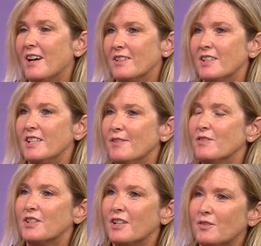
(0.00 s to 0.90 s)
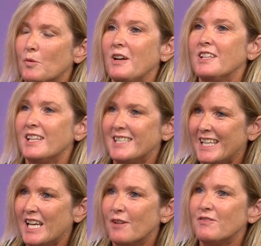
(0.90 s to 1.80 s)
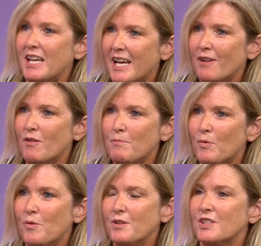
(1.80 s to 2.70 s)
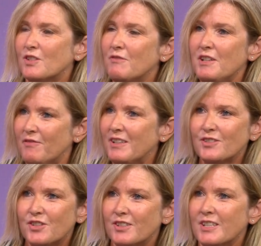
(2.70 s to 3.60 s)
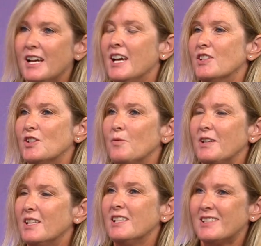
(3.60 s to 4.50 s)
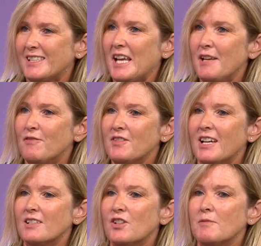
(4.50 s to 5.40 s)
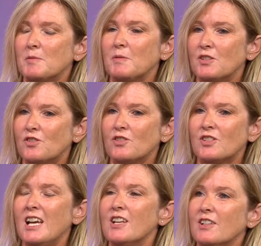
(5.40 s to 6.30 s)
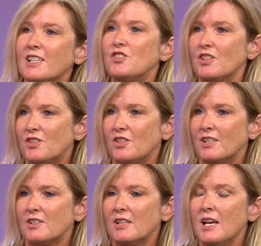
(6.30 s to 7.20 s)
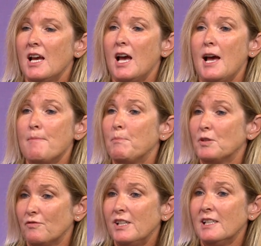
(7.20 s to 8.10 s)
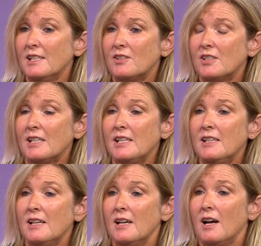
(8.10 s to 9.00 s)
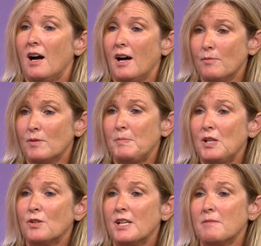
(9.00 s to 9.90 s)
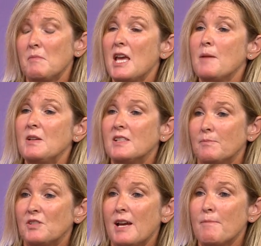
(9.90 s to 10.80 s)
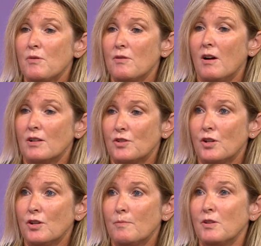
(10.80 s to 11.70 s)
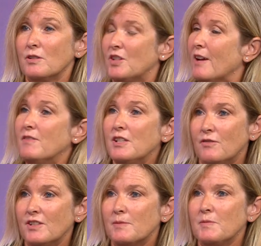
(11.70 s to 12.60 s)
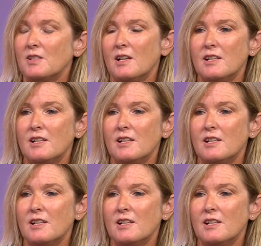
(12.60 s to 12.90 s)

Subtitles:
And even the way they take care of the air on board, it's refiltered. So it is safe in that terms, but it's just the logistics. But realistically, I would be looking maybe September, October, definitely Christmas.